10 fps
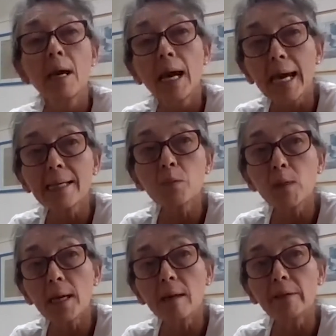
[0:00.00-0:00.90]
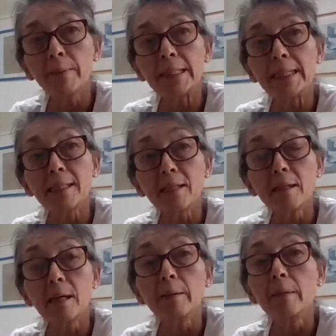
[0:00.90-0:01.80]
As we have limited
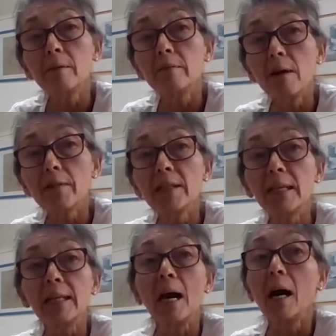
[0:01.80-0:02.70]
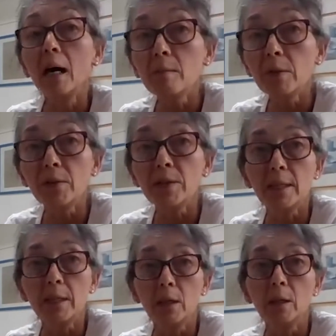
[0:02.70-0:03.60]
time, rather than unmuting
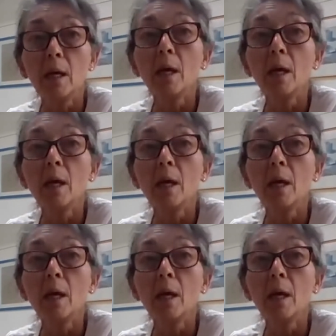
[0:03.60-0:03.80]
you,